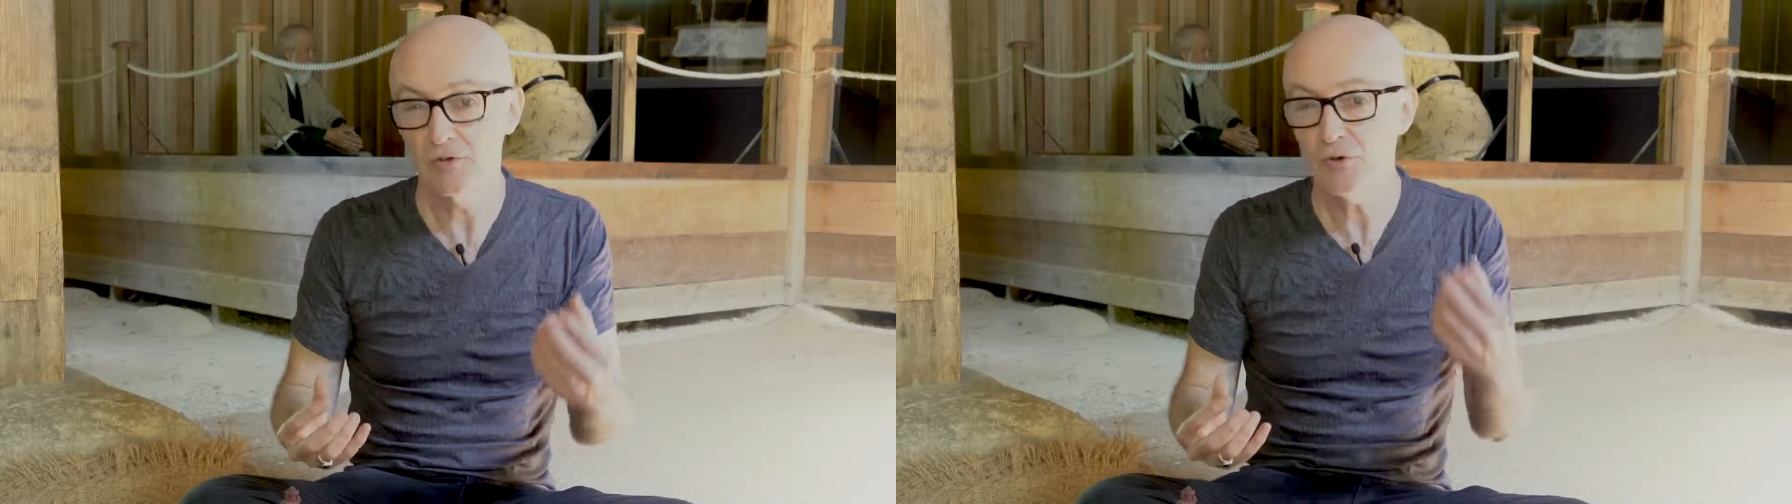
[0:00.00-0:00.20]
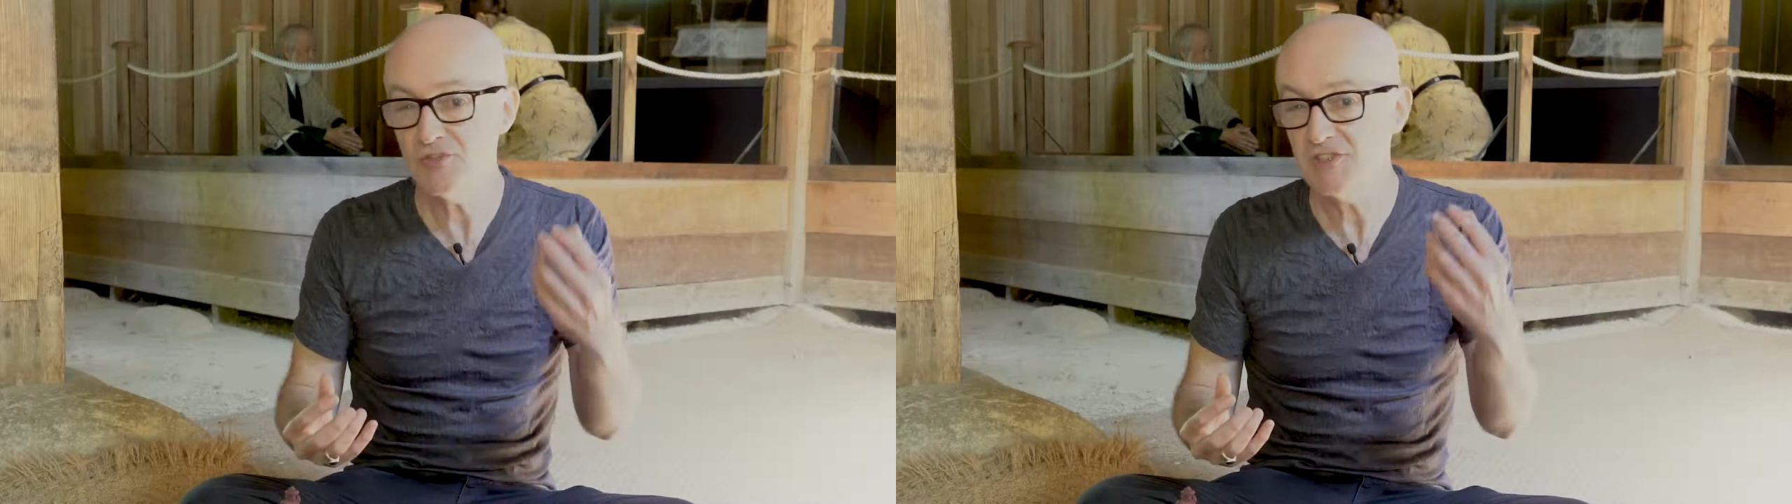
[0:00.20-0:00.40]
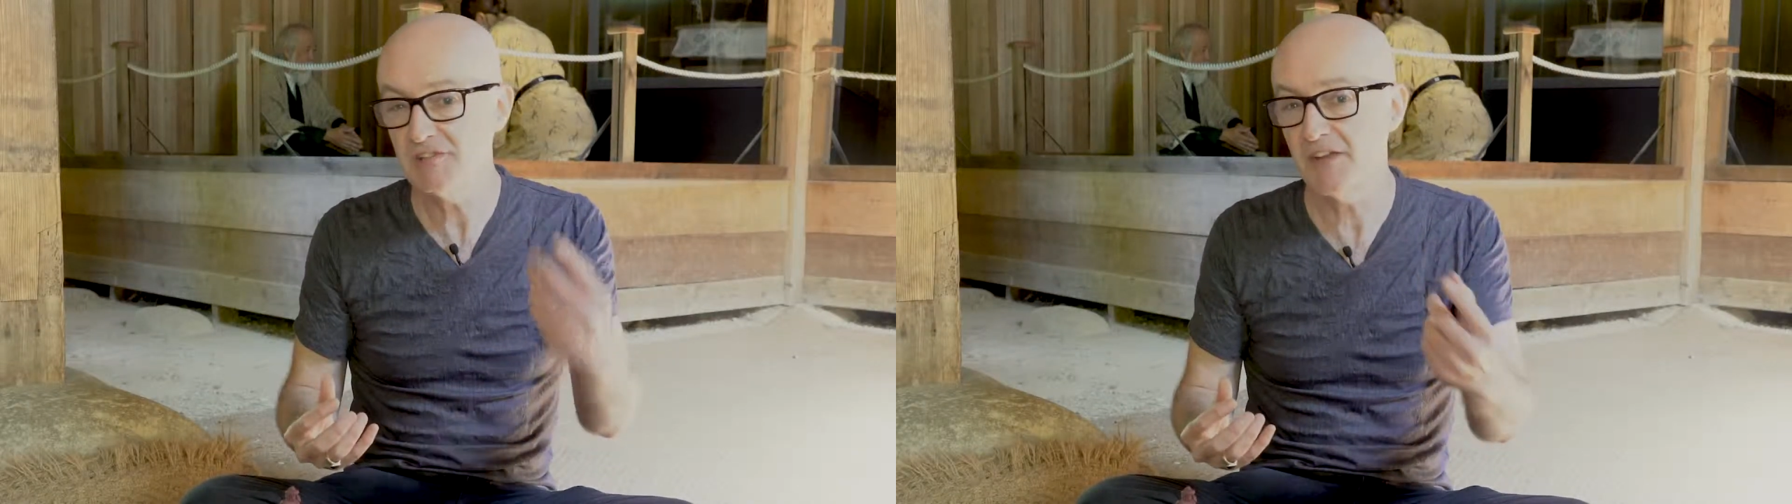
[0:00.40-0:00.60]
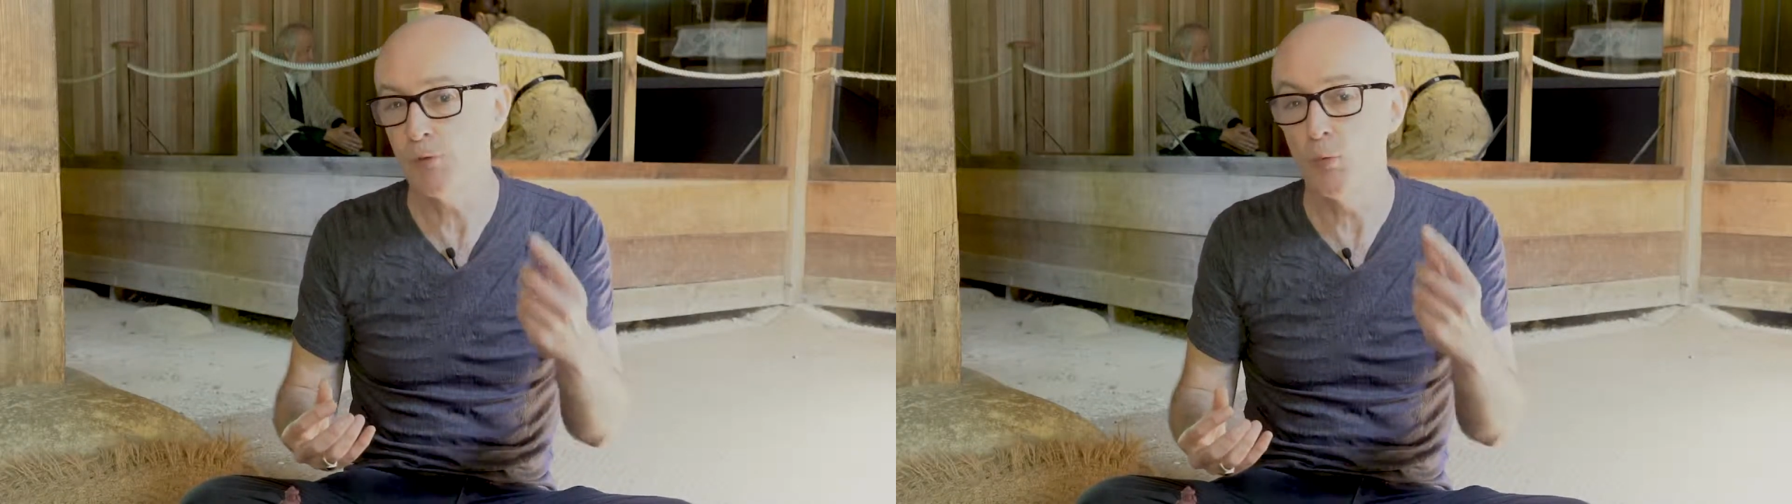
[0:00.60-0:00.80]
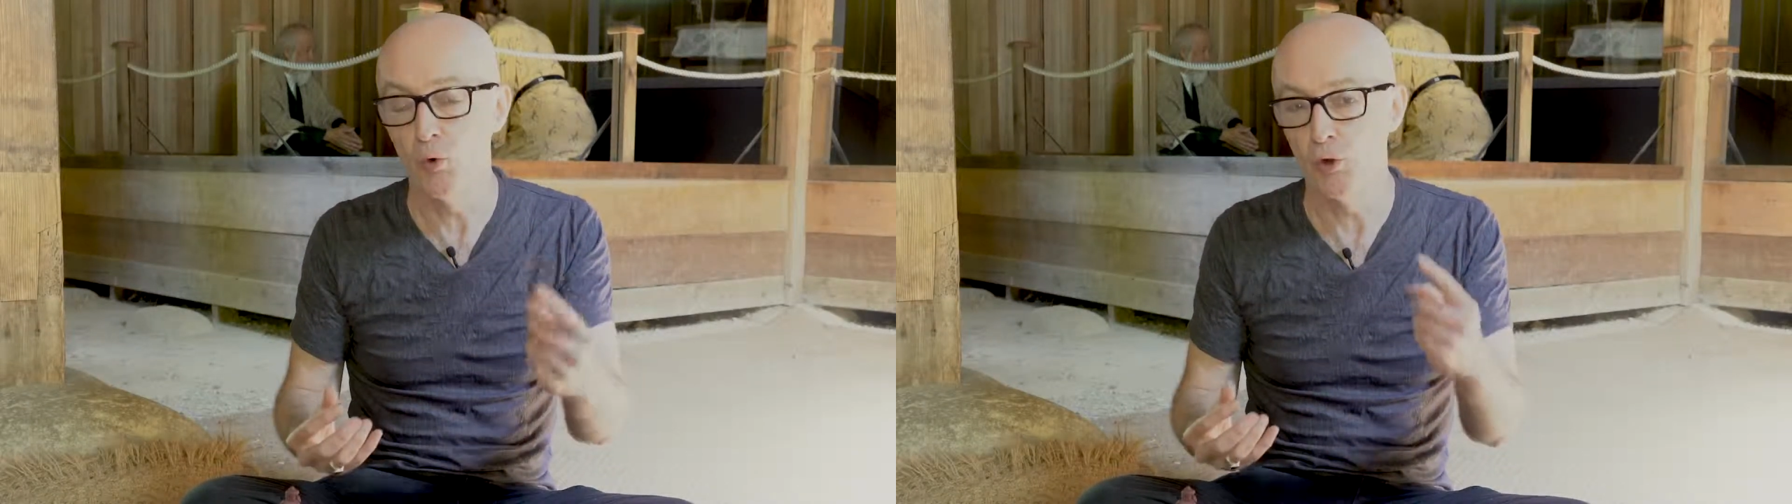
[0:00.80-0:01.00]
or do you let the
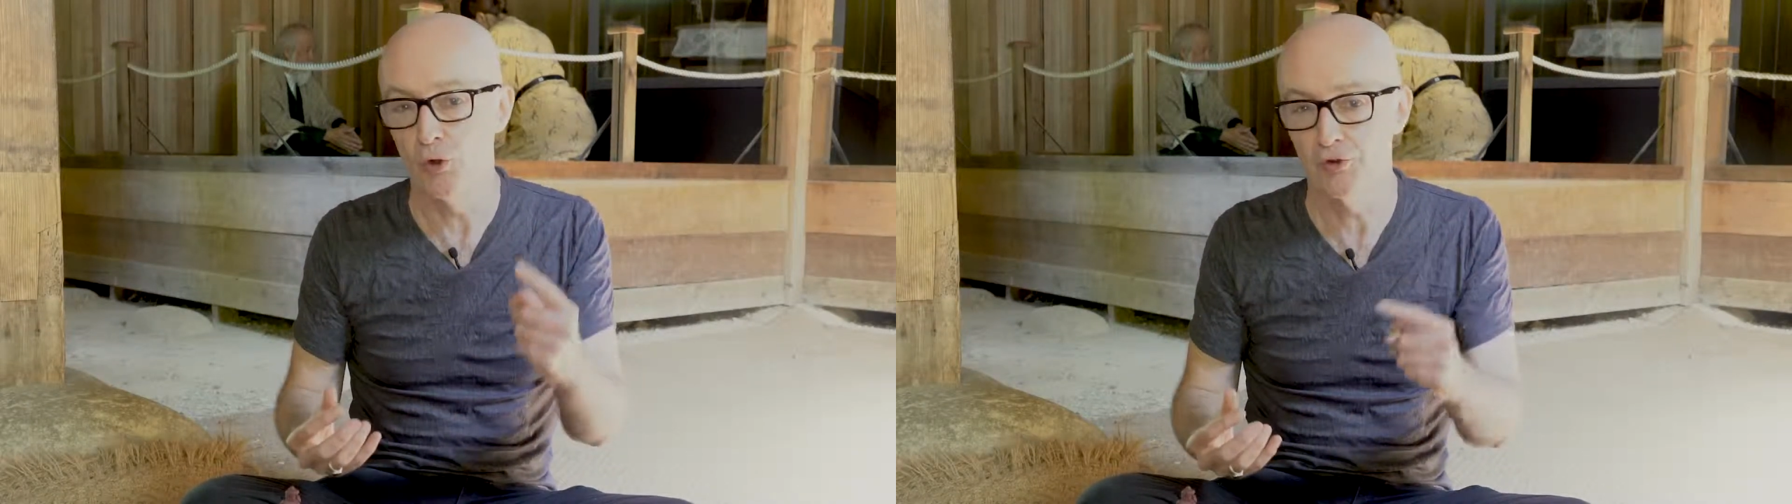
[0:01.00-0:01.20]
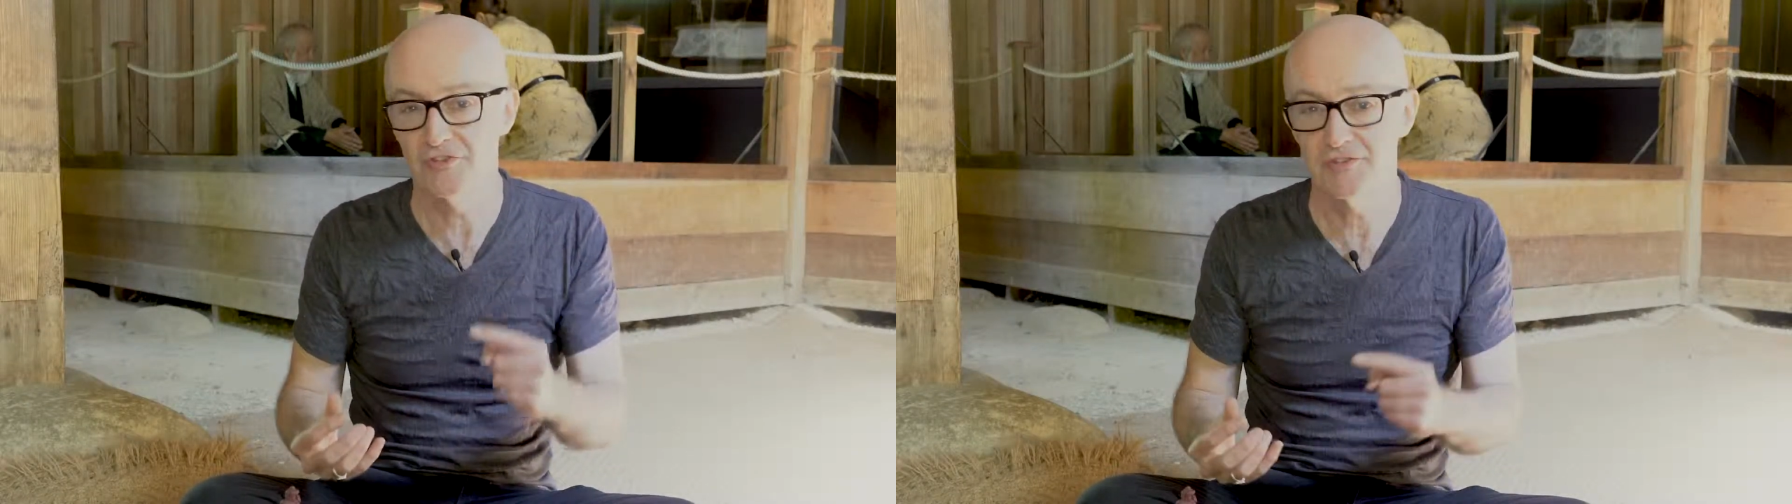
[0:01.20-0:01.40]
warlords